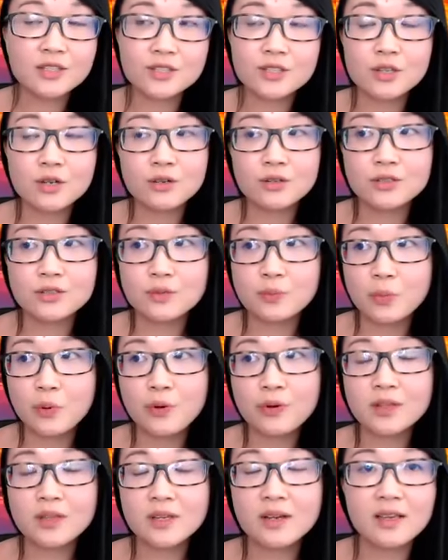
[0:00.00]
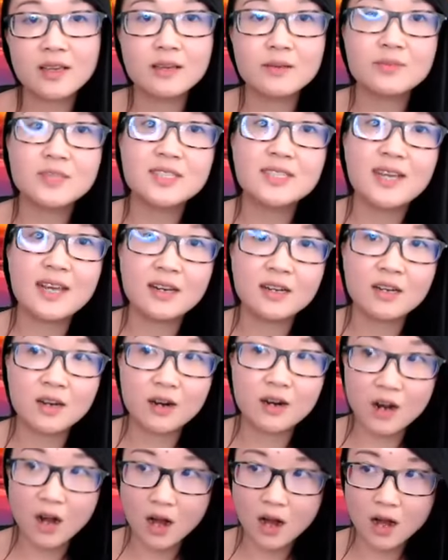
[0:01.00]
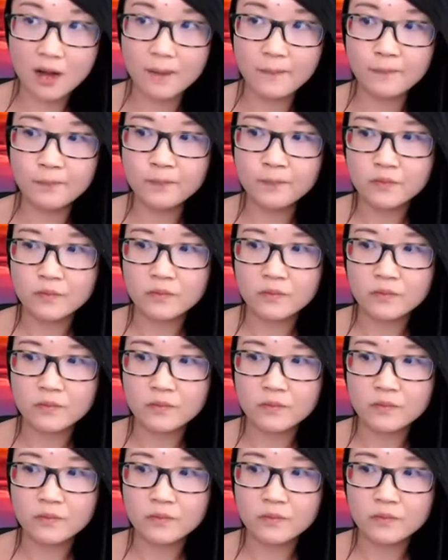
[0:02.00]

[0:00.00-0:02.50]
Just go to support.kimcdang.com,